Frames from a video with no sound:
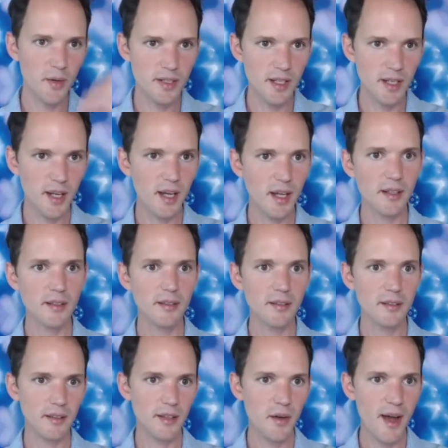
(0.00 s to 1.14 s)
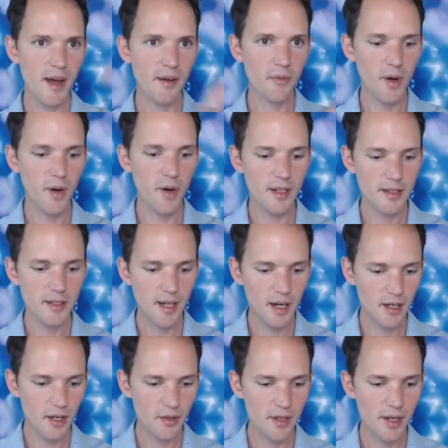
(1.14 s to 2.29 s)
again, you know, halfway. Yeah. Take
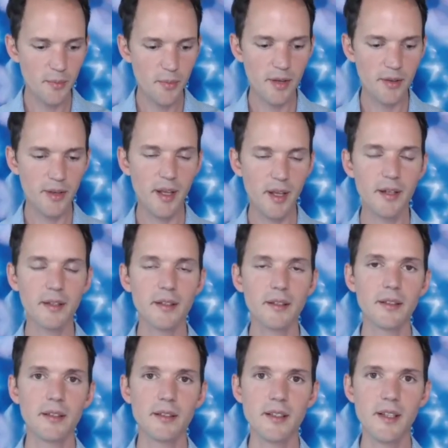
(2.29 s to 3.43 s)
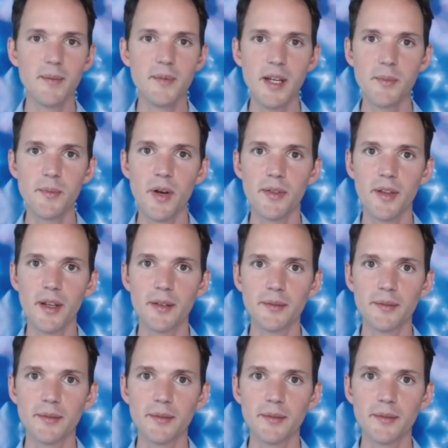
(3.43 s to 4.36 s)
another deep breath in, deep, deep breath in.